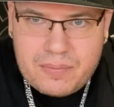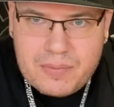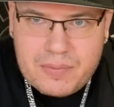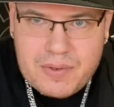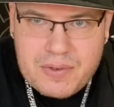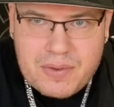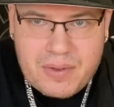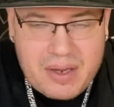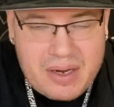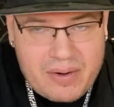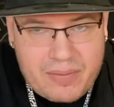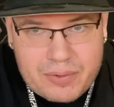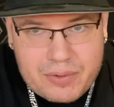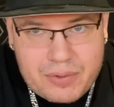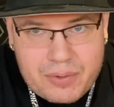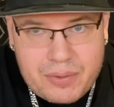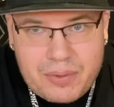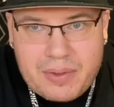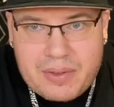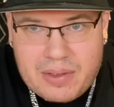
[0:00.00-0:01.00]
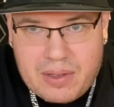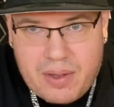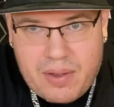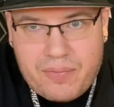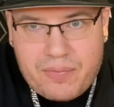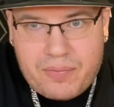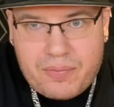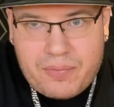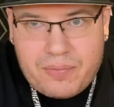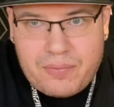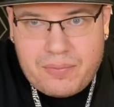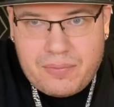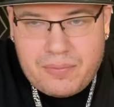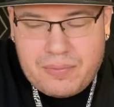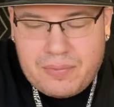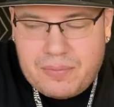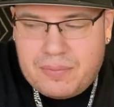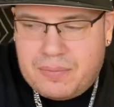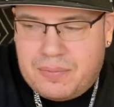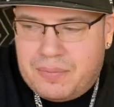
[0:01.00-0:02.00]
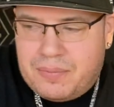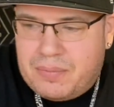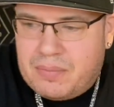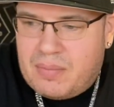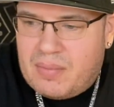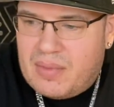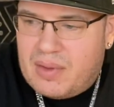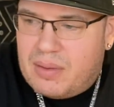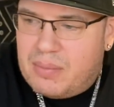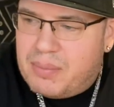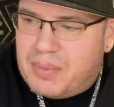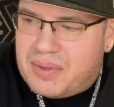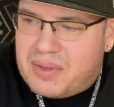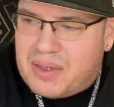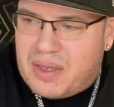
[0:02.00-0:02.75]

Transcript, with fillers: So they never truly give, but